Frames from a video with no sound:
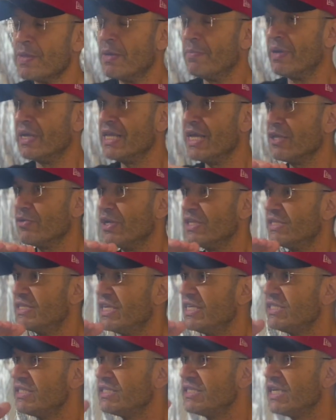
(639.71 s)
But anyway,
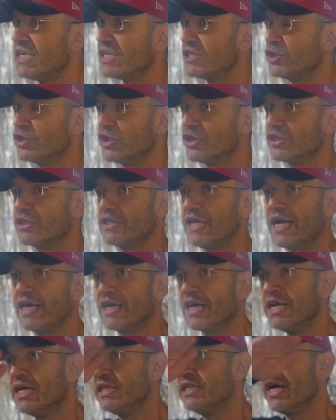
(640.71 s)
this thing just like,
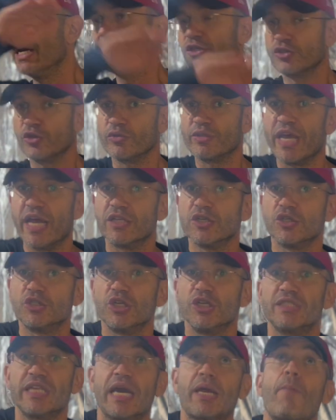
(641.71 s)
the
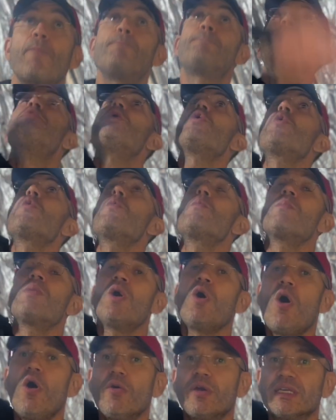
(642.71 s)
energy is like, boom,
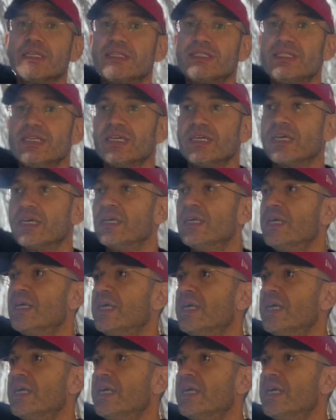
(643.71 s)
hockey stick.